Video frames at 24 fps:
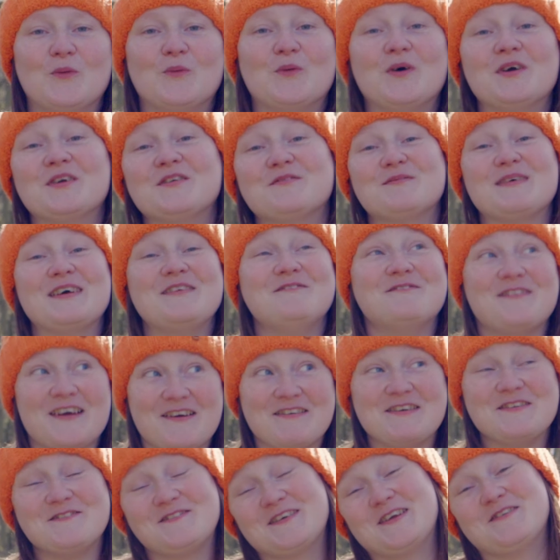One of my
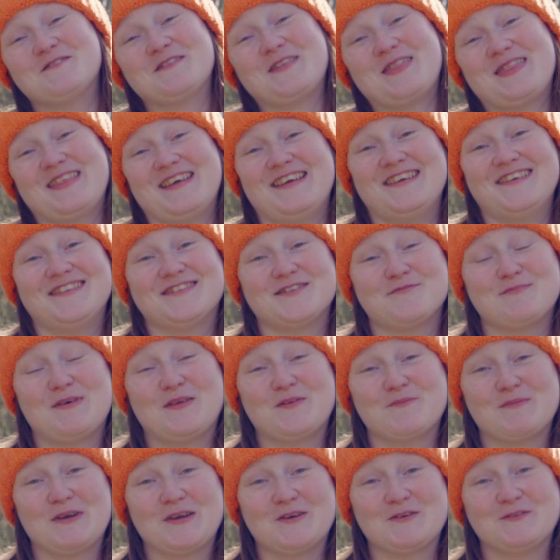very favourite things
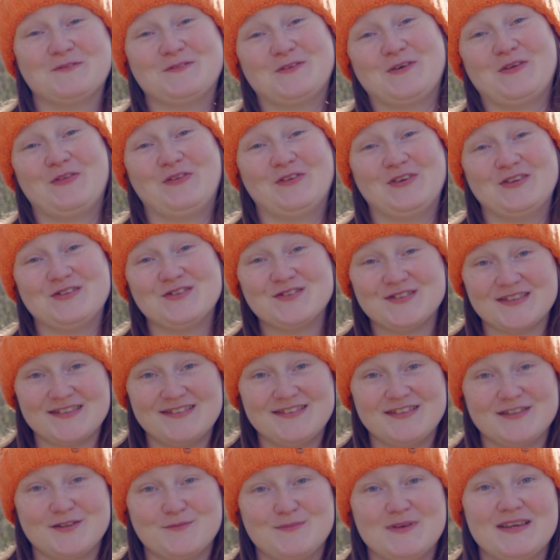about the Micro Four Thirds
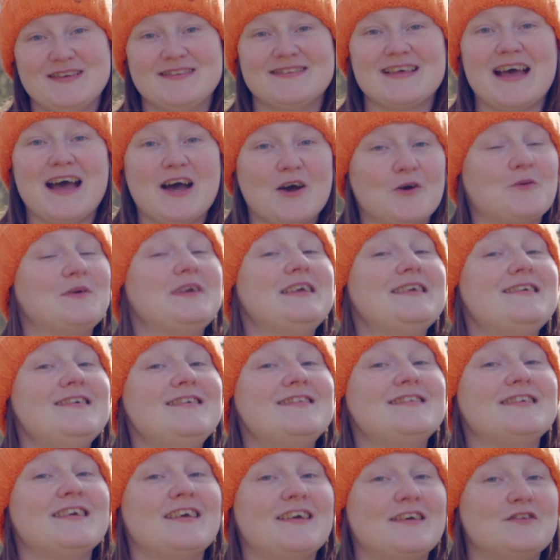system is how
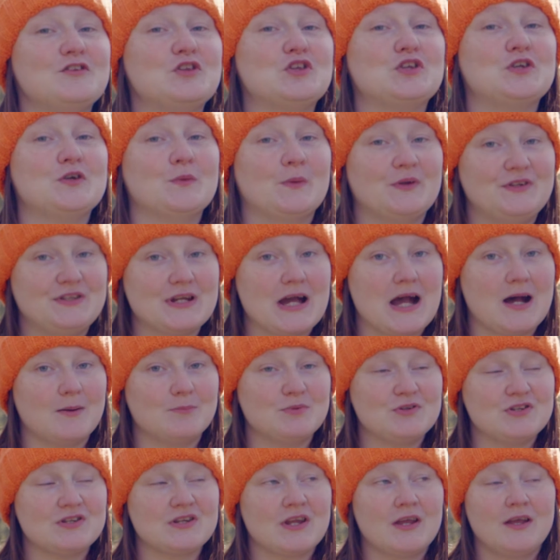easy it is to
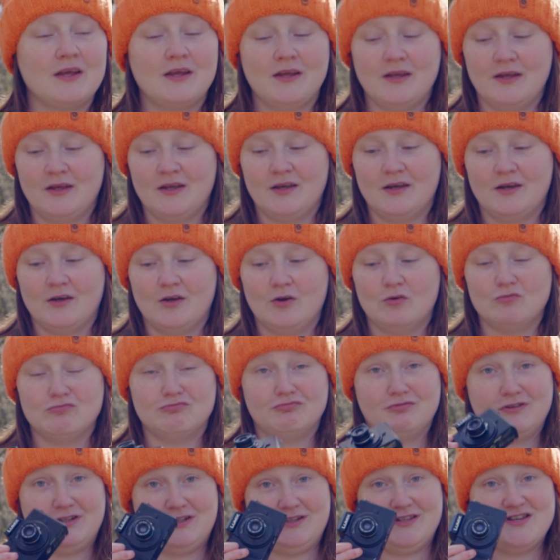adapt
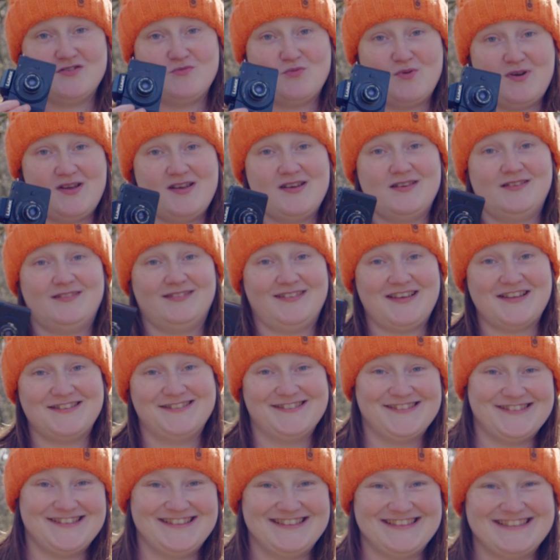really weird
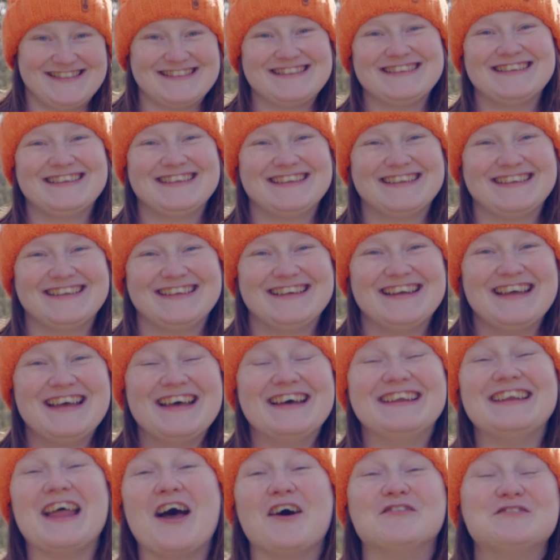lenses.
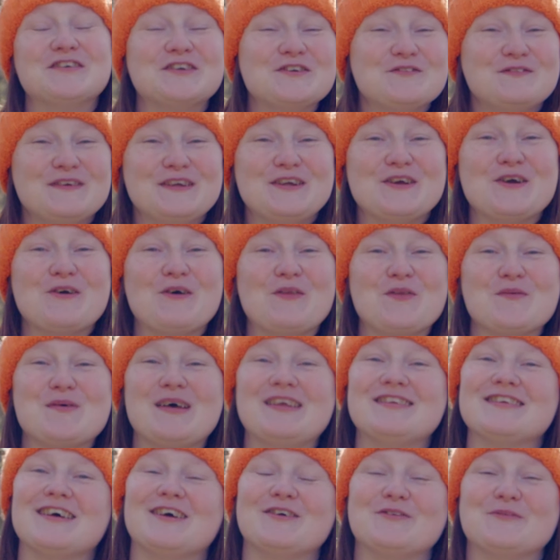Now, I've done a video on the
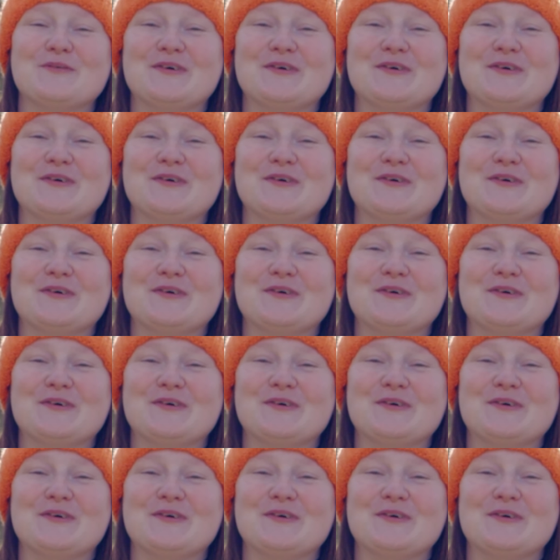Pentax